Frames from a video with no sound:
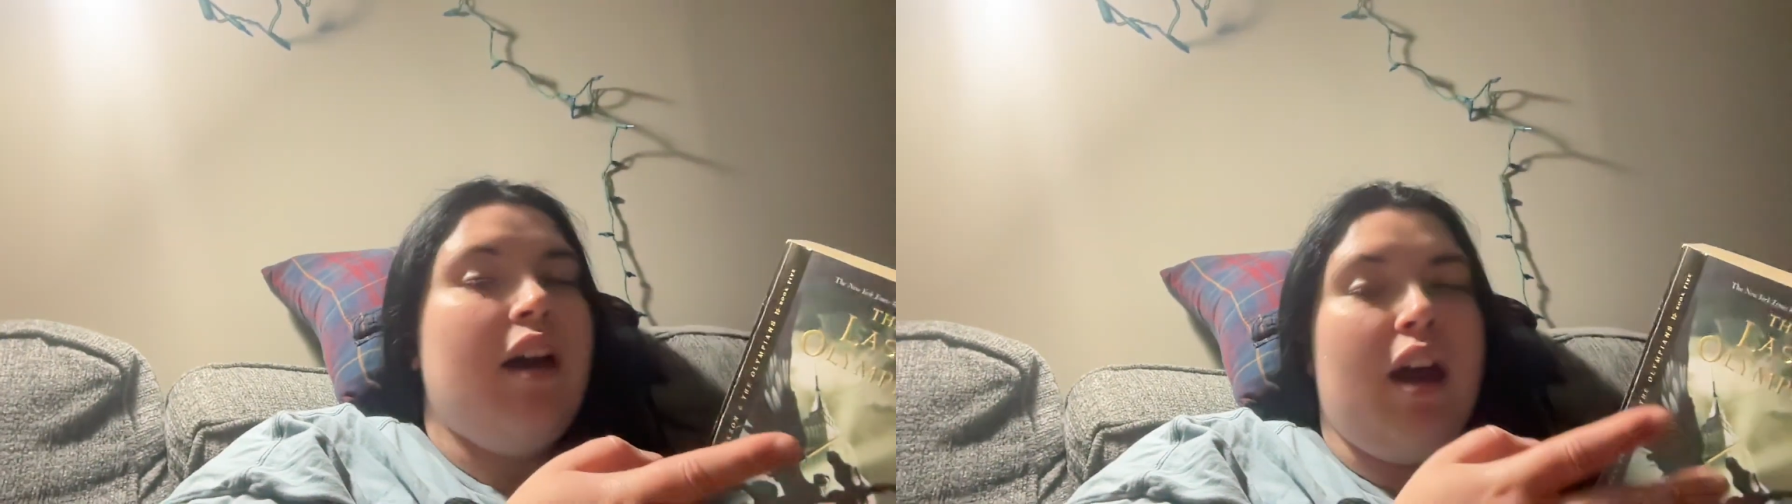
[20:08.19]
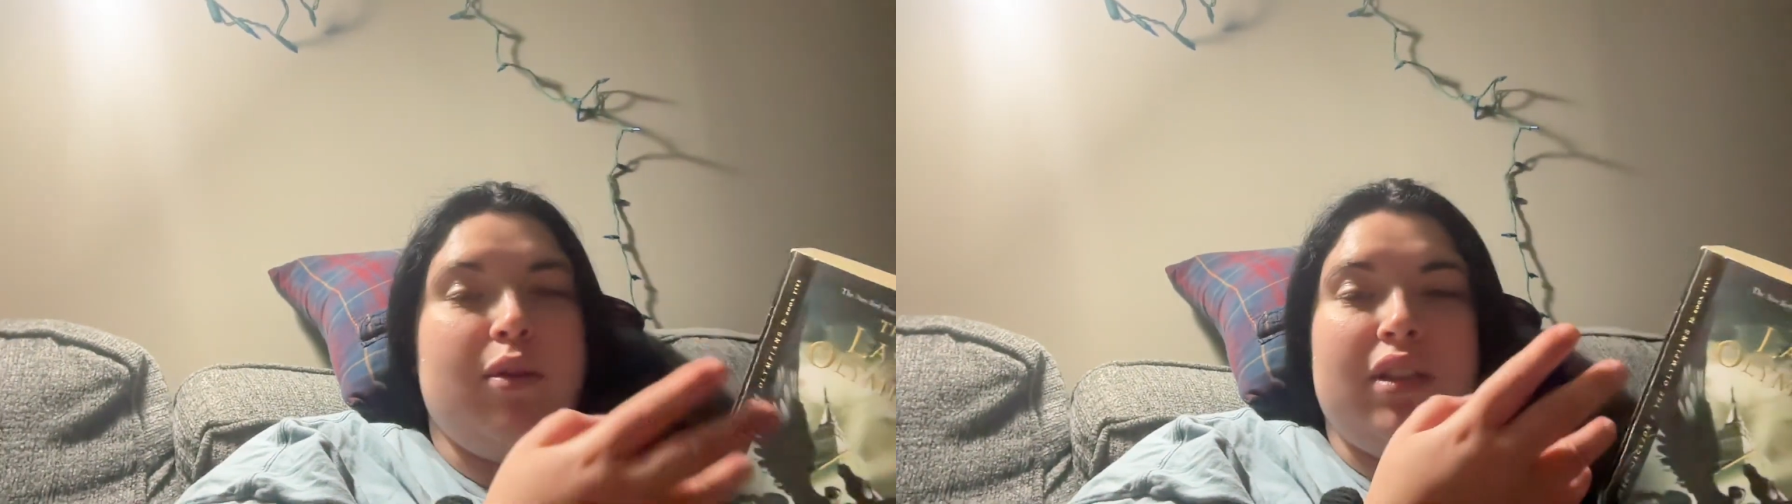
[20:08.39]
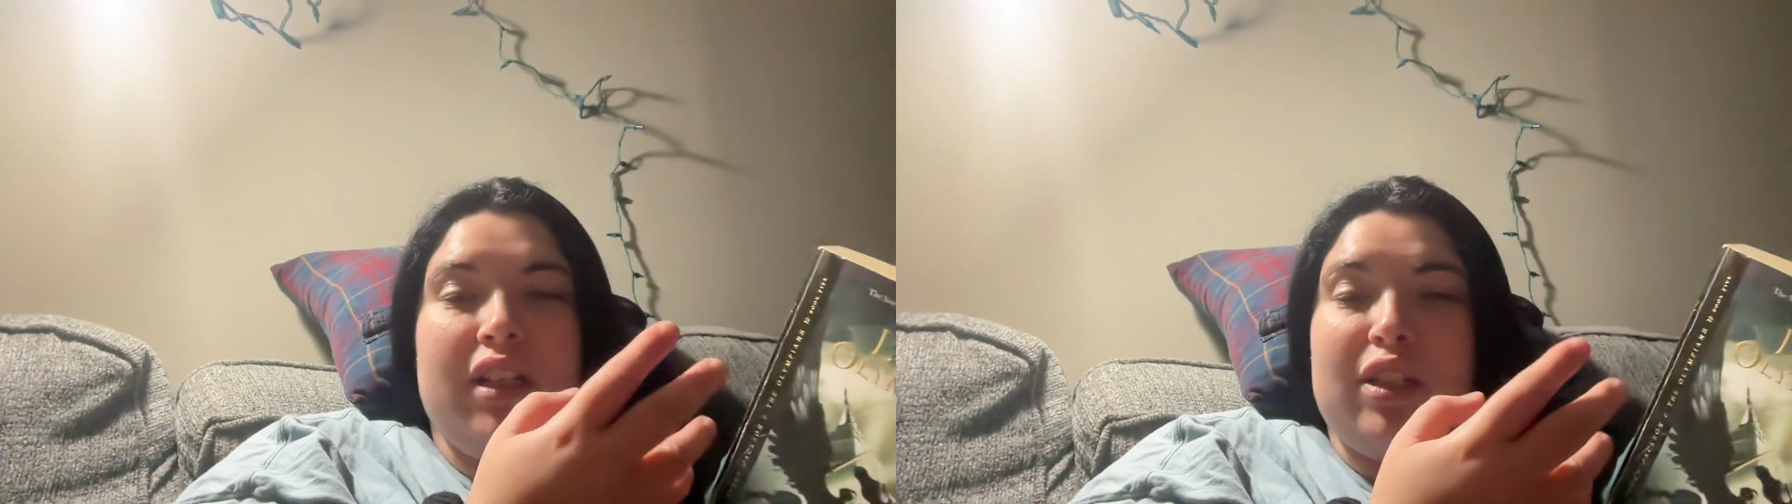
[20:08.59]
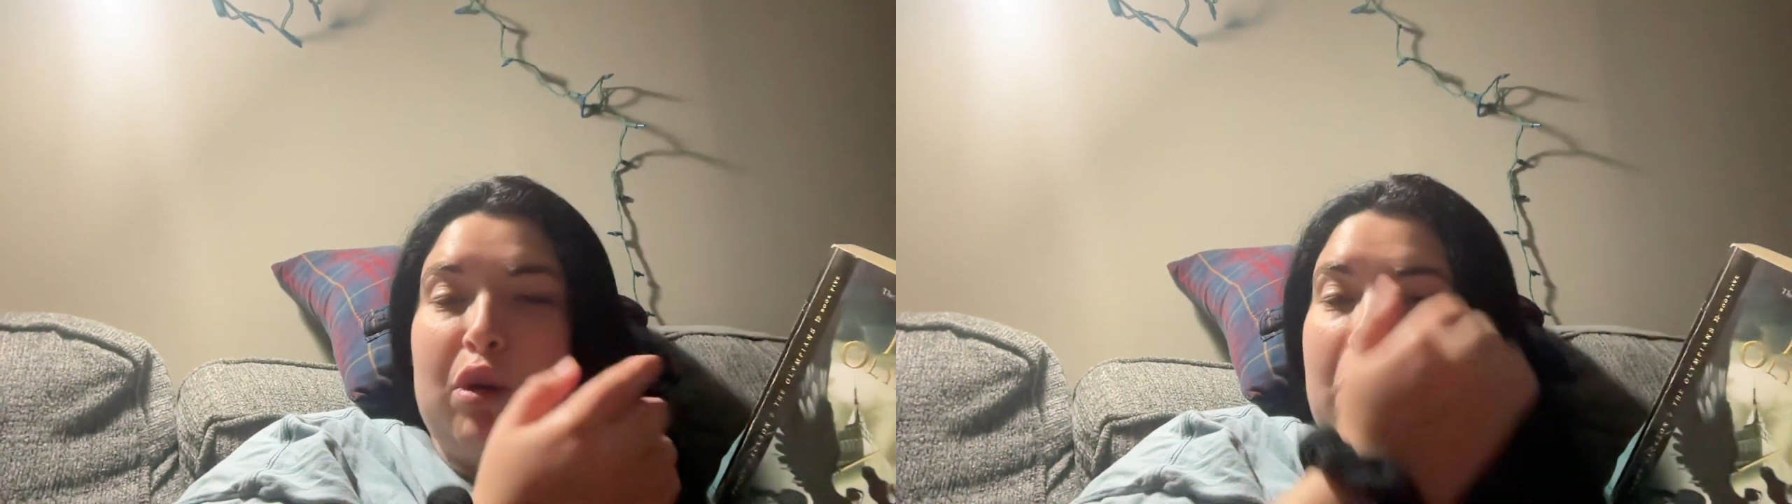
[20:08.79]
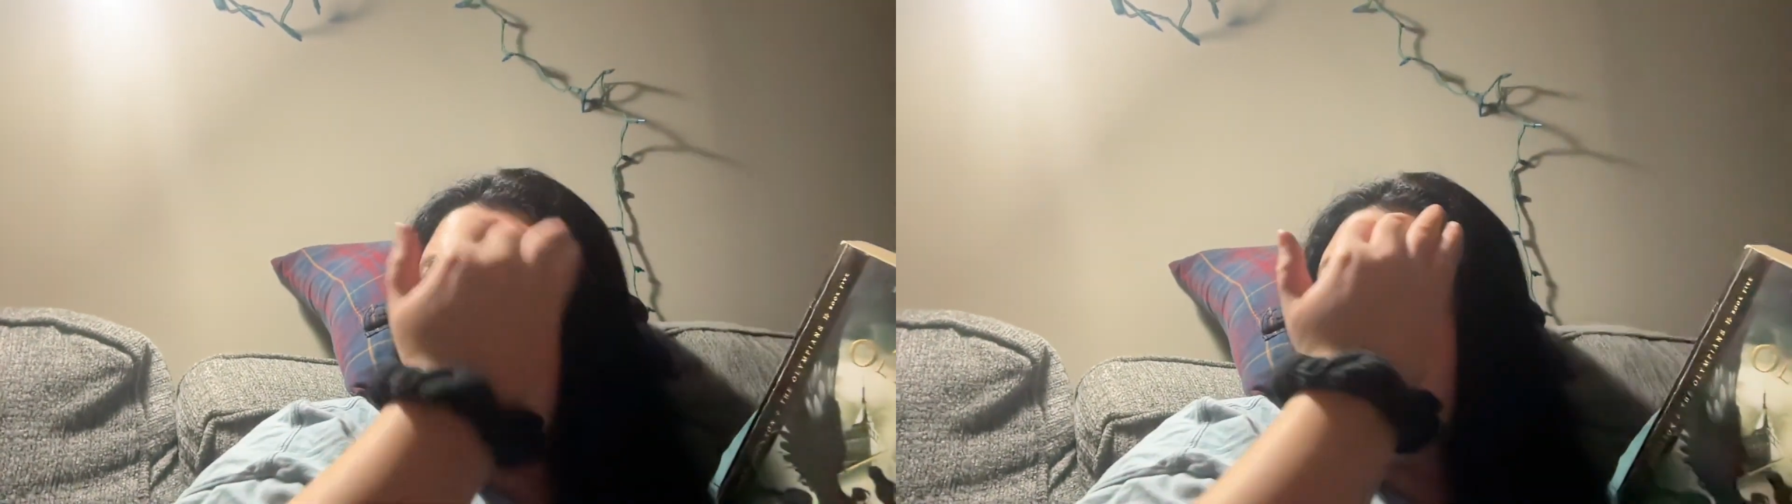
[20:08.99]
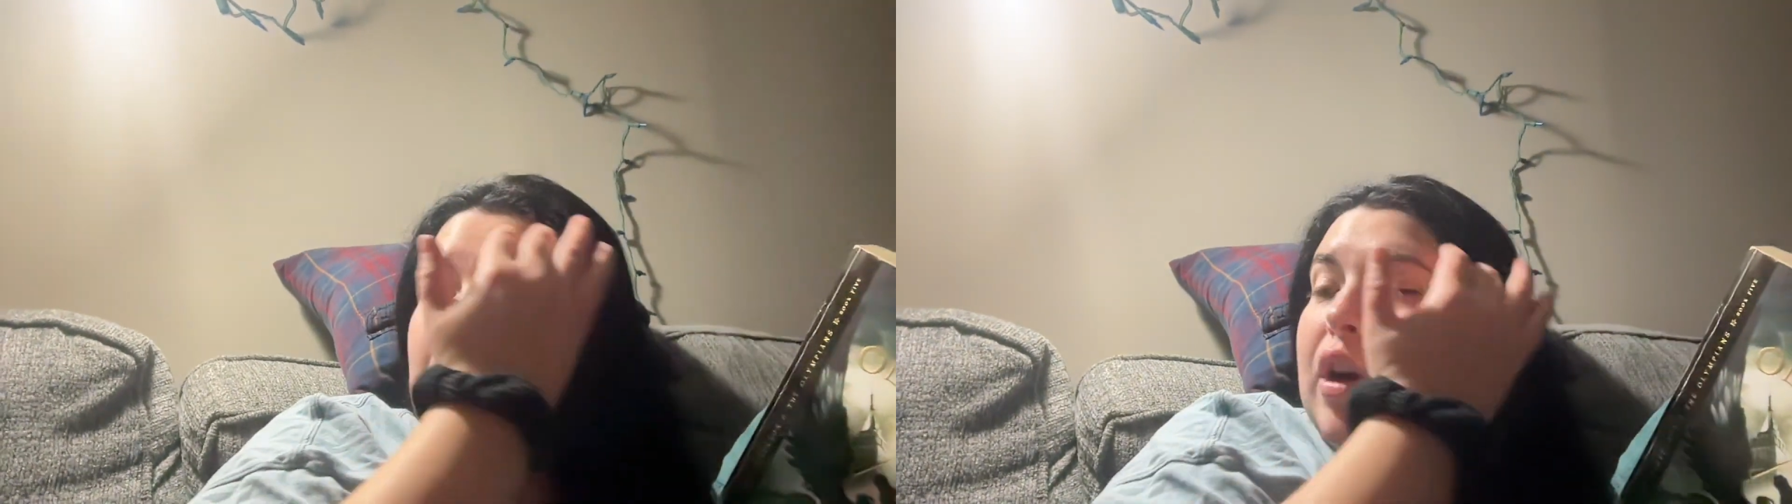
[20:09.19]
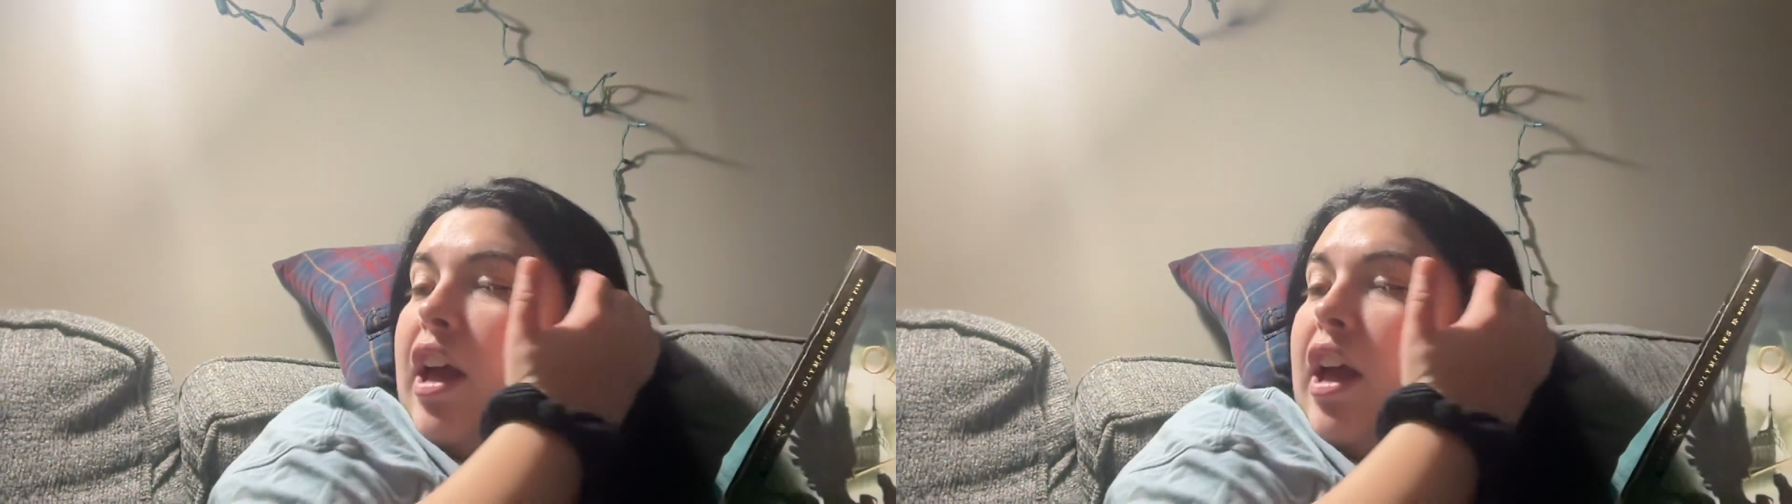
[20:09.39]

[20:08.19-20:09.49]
I was getting so emotional.